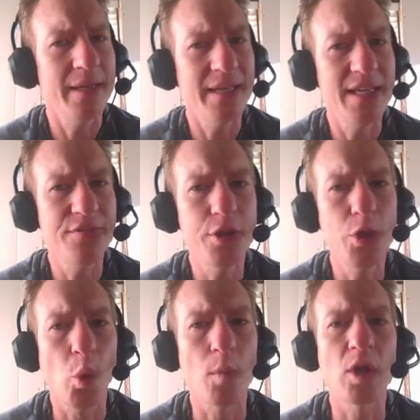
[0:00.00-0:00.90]
Even the
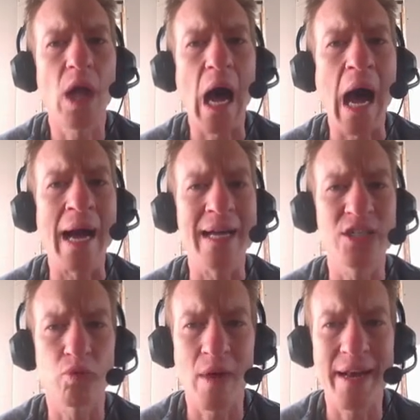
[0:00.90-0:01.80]
normal
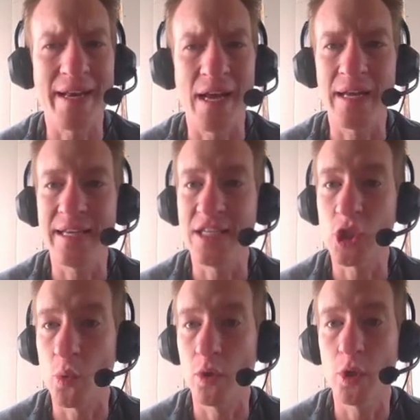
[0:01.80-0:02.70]
eye's retina is
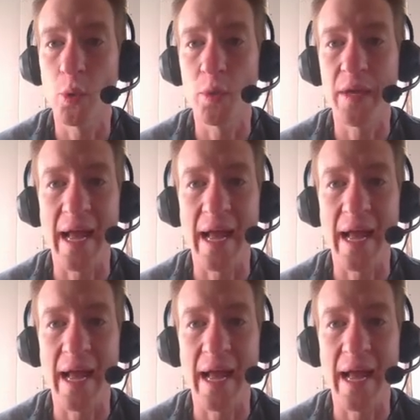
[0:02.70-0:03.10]
quote-unquote